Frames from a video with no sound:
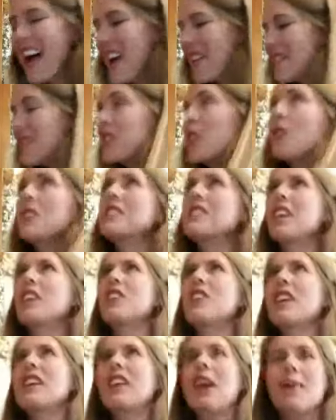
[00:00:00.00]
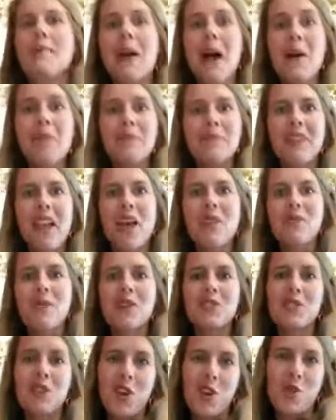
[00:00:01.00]
All right, so it's getting ready to come out, and
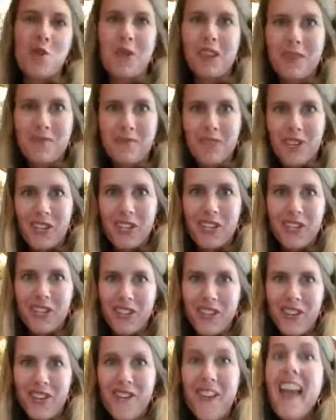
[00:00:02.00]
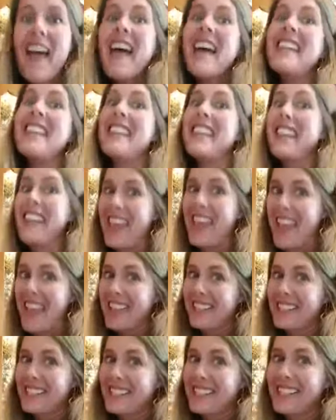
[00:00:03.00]
I'll show you what I'm going to do
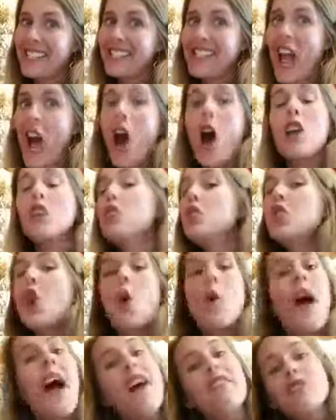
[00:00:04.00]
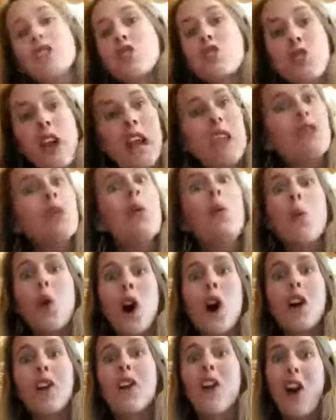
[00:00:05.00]
next. Now, you don't have to drain the
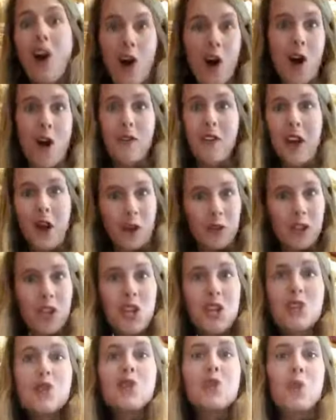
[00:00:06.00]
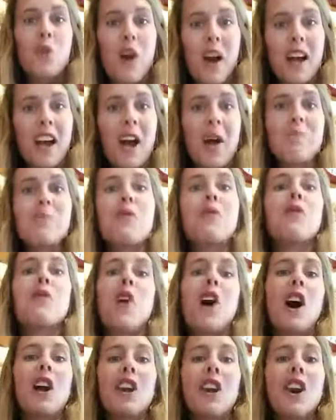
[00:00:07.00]
water off. I only used 1 cup
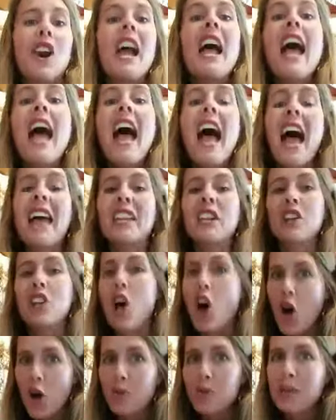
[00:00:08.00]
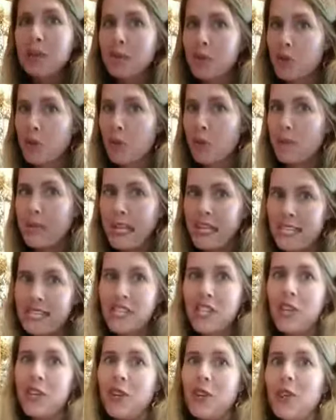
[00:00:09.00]
of water, and it'll all be absorbed
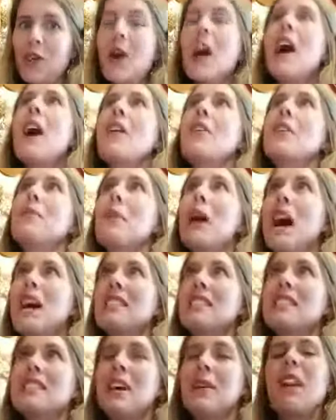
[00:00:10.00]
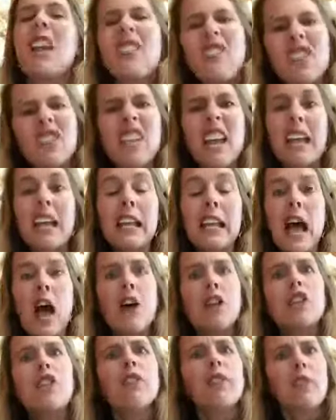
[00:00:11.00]
into the pasta. If you take it
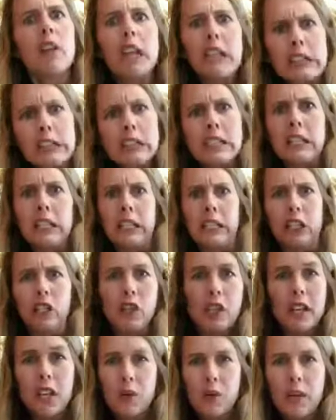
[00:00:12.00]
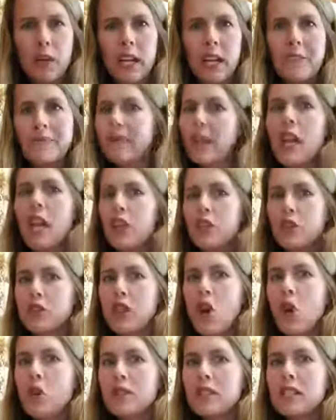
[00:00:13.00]
out and you feel like it's a little liquidy,
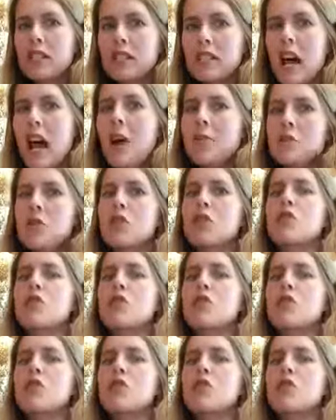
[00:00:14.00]
there's holes in the top.